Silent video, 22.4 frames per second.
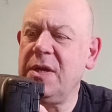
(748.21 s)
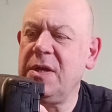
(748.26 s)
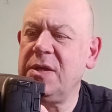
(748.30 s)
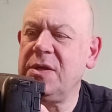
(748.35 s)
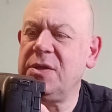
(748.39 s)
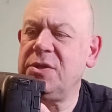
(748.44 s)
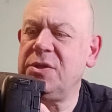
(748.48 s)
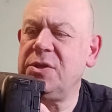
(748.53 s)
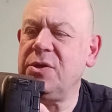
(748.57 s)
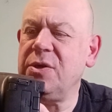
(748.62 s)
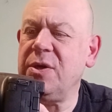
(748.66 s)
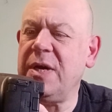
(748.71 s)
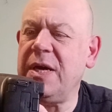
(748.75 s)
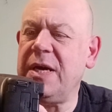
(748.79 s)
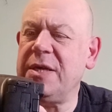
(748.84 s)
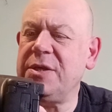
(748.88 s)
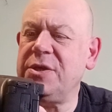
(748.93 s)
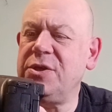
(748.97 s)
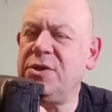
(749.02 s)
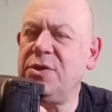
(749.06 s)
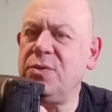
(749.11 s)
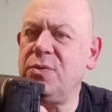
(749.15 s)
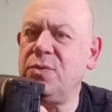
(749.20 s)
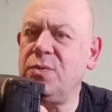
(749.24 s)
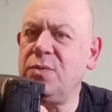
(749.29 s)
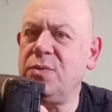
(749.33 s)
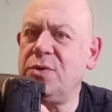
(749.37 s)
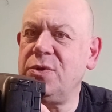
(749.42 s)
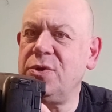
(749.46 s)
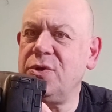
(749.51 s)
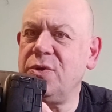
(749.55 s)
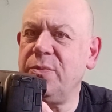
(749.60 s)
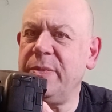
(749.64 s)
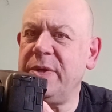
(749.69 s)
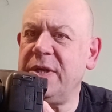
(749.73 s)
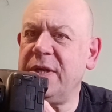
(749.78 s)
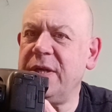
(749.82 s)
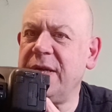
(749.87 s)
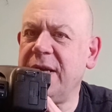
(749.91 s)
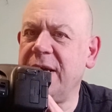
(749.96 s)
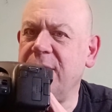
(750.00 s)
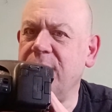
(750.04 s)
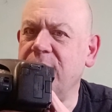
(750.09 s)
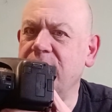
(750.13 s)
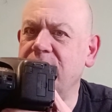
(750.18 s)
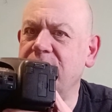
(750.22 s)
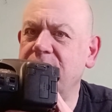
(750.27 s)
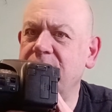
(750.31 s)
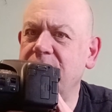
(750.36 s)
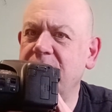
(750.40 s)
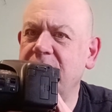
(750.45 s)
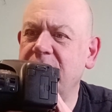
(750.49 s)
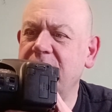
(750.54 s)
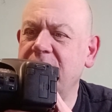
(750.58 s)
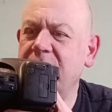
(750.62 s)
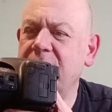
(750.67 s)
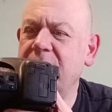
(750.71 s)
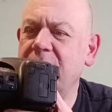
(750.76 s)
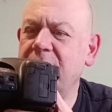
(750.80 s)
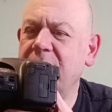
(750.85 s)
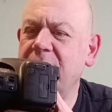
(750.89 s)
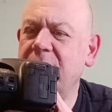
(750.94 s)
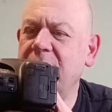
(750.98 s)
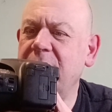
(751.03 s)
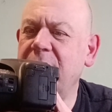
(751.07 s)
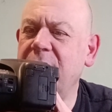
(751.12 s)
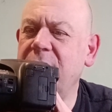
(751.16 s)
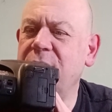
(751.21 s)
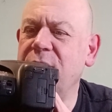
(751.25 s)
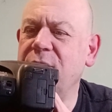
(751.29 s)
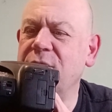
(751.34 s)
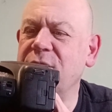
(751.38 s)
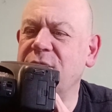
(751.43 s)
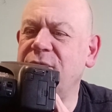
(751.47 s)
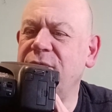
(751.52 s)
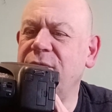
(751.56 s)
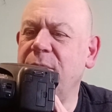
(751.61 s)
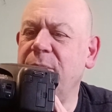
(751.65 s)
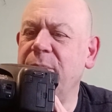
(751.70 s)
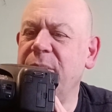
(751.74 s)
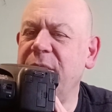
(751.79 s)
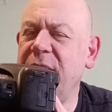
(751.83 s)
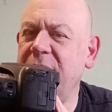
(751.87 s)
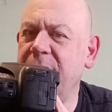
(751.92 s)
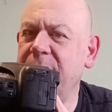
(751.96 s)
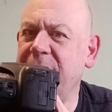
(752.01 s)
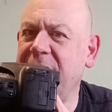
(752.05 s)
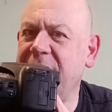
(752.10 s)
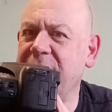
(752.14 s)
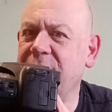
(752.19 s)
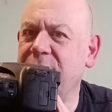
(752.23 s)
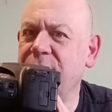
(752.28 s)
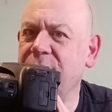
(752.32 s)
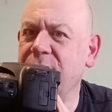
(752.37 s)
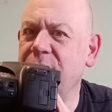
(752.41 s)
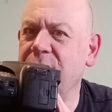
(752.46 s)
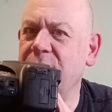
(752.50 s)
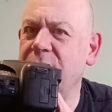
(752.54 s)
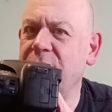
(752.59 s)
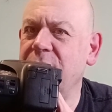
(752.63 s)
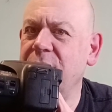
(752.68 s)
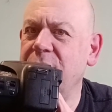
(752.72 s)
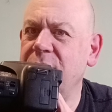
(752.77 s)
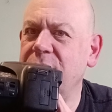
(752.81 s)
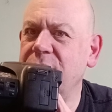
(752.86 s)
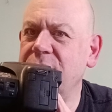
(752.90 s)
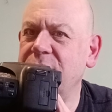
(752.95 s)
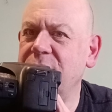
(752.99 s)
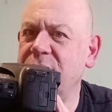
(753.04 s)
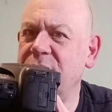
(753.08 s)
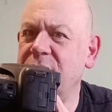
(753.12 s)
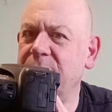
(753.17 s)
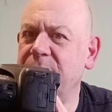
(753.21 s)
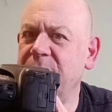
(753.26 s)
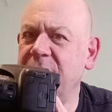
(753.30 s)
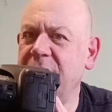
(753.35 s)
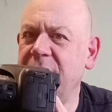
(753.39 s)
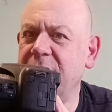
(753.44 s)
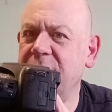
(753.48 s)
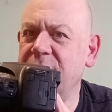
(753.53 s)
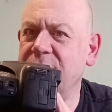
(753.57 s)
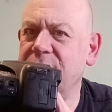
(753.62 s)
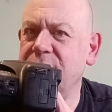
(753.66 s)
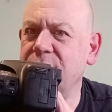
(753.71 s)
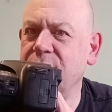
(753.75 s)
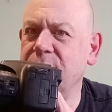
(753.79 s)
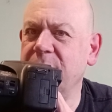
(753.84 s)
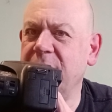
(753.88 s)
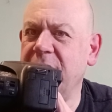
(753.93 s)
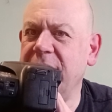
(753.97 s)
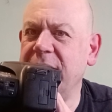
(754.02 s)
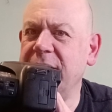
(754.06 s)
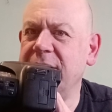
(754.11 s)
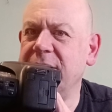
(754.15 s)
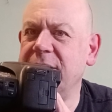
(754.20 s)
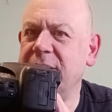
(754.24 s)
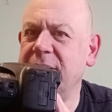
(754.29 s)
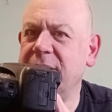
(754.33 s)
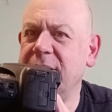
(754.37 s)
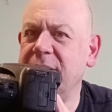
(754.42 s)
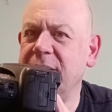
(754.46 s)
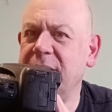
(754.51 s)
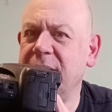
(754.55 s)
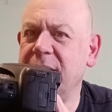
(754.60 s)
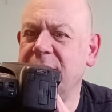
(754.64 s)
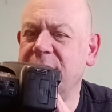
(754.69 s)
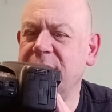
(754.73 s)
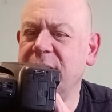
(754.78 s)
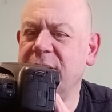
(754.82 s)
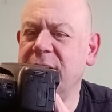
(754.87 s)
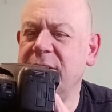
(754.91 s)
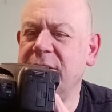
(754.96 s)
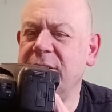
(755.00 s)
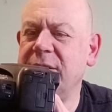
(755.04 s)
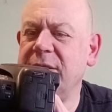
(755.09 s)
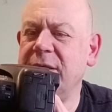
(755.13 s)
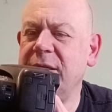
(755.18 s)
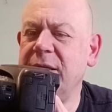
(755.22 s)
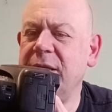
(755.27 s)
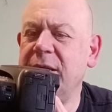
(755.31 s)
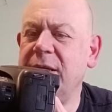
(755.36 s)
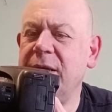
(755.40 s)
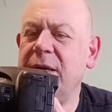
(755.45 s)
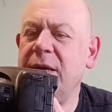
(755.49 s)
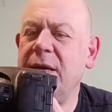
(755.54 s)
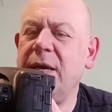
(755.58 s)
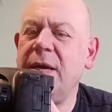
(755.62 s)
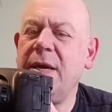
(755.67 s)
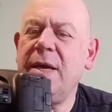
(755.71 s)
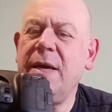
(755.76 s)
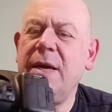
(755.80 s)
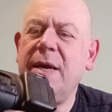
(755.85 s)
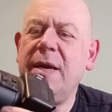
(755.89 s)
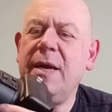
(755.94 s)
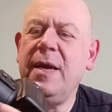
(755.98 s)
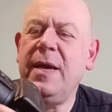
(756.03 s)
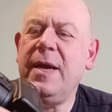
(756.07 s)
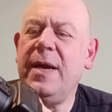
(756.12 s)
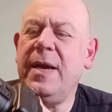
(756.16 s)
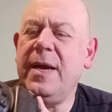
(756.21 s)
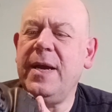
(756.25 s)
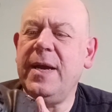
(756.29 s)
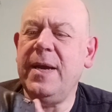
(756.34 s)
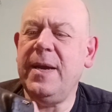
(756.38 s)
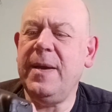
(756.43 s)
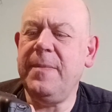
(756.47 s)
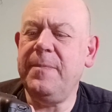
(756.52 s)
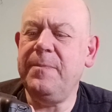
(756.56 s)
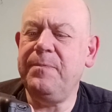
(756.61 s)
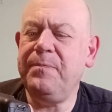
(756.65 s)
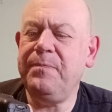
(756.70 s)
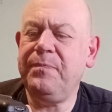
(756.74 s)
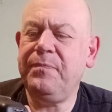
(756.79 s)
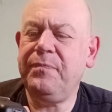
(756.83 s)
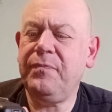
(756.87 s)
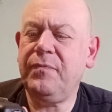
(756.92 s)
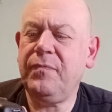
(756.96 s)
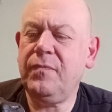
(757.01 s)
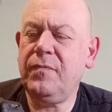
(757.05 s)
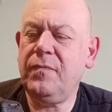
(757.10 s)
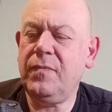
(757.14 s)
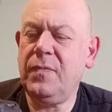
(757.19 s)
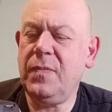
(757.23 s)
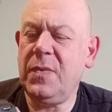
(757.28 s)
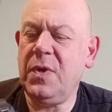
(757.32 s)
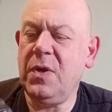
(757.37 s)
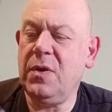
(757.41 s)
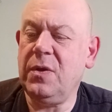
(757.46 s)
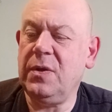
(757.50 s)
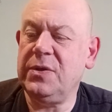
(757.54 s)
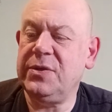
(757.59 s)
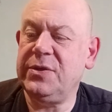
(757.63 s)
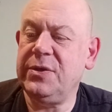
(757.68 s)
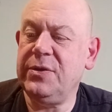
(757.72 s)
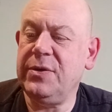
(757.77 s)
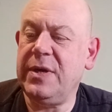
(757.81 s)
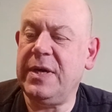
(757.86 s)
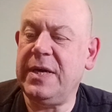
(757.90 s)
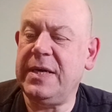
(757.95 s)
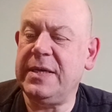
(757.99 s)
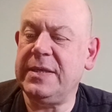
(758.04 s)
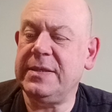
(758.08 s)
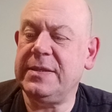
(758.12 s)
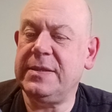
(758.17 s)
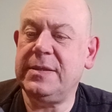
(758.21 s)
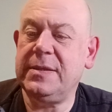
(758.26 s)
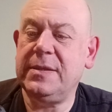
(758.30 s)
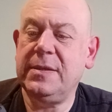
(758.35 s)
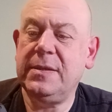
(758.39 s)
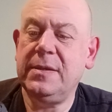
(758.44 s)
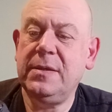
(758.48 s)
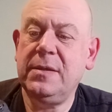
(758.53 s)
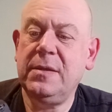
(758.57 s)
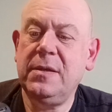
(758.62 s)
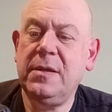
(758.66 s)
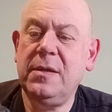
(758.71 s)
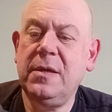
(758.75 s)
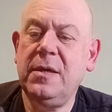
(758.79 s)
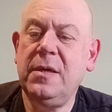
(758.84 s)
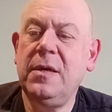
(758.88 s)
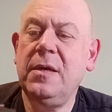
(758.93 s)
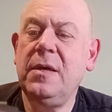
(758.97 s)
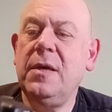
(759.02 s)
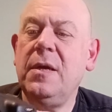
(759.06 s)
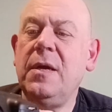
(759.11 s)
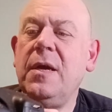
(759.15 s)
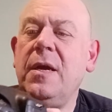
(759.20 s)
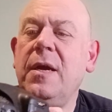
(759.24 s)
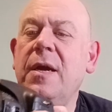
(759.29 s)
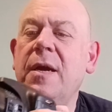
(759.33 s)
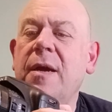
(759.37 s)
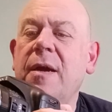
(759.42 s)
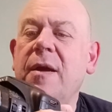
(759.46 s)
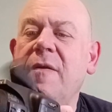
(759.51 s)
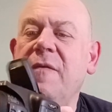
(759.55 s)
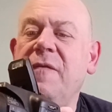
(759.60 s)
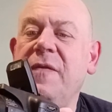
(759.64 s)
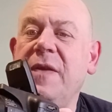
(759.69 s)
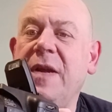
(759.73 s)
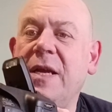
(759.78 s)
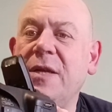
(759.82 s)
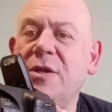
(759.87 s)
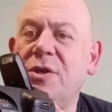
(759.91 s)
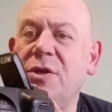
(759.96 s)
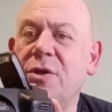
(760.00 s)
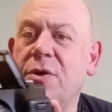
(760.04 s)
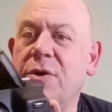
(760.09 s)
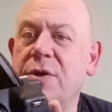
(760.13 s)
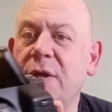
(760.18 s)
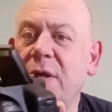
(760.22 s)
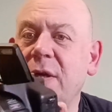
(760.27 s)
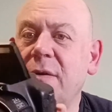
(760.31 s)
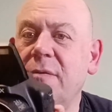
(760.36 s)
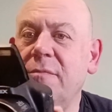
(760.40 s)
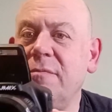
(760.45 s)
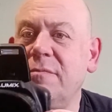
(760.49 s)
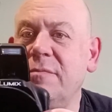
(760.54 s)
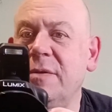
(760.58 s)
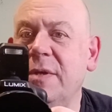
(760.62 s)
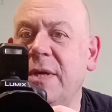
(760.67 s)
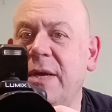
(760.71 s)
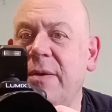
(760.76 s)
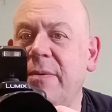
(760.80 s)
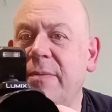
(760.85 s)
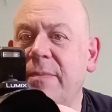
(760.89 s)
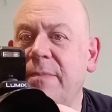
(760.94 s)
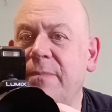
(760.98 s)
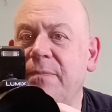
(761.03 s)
So as you zoom in and out, it goes from being a macro to being a zoom lens, as you can see. Um, it also has uh, a flash on it there.